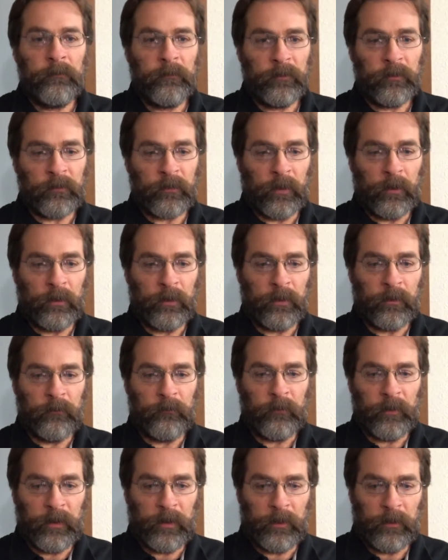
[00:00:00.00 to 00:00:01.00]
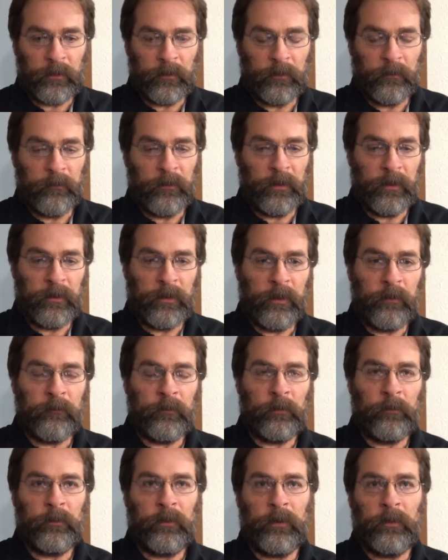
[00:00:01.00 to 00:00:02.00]
starting a fire, then
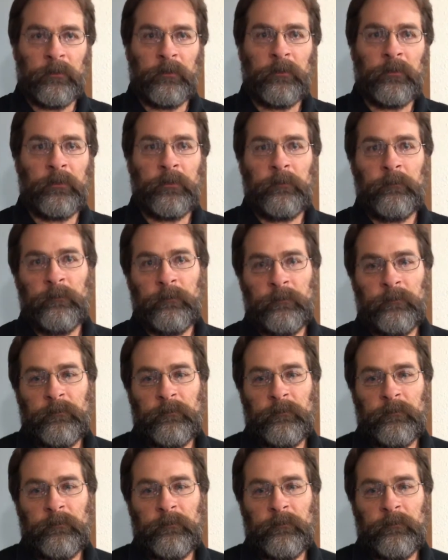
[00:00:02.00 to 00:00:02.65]
even with